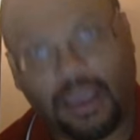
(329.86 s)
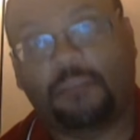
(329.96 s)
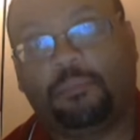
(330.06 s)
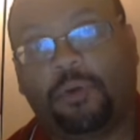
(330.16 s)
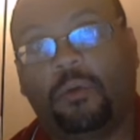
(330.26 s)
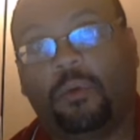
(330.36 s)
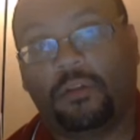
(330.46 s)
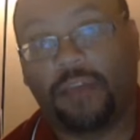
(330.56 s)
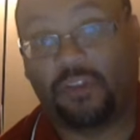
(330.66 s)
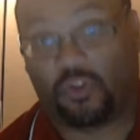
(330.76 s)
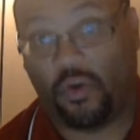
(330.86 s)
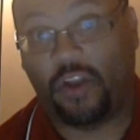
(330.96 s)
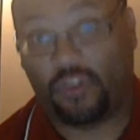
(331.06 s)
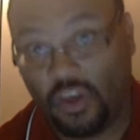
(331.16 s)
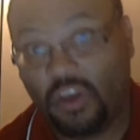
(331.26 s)
had to play well down the
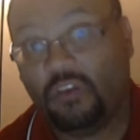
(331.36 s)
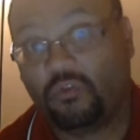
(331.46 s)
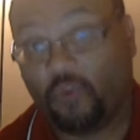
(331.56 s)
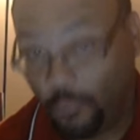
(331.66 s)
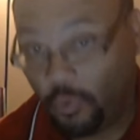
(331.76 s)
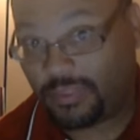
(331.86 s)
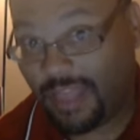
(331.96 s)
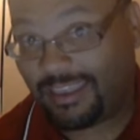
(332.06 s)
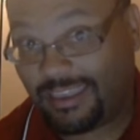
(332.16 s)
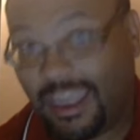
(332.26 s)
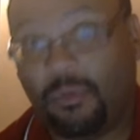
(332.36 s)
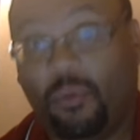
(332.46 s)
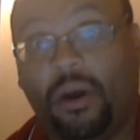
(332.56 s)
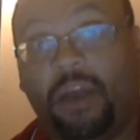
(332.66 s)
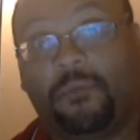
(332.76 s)
stretch to put that game
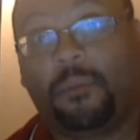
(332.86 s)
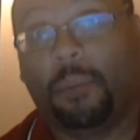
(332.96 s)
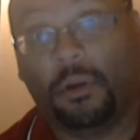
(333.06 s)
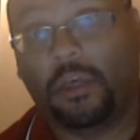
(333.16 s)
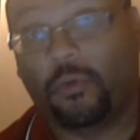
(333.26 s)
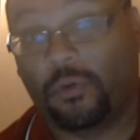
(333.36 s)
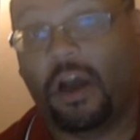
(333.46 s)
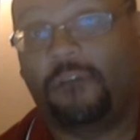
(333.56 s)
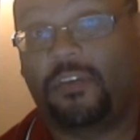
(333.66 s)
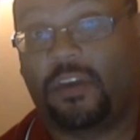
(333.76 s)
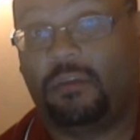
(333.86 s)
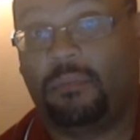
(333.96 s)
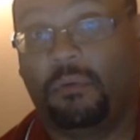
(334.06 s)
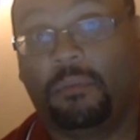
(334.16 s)
away from a Bowling Green offense that could move the